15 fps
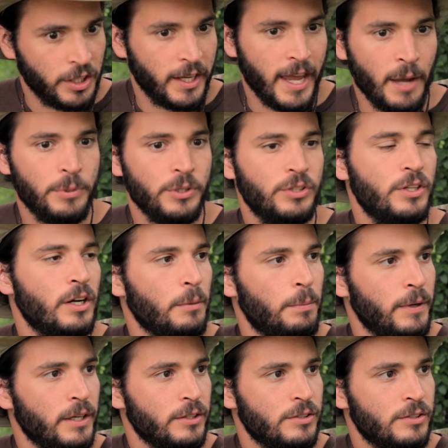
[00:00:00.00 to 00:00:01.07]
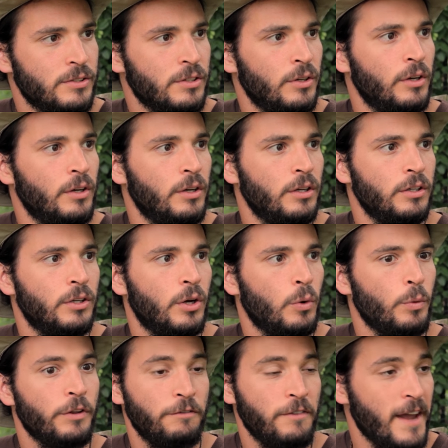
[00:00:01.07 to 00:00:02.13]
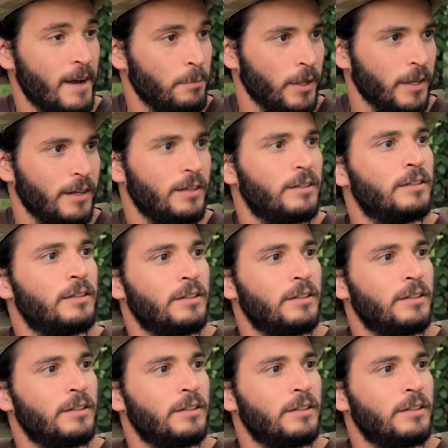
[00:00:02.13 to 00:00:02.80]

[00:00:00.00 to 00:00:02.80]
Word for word: the campus therapists, you know, with family,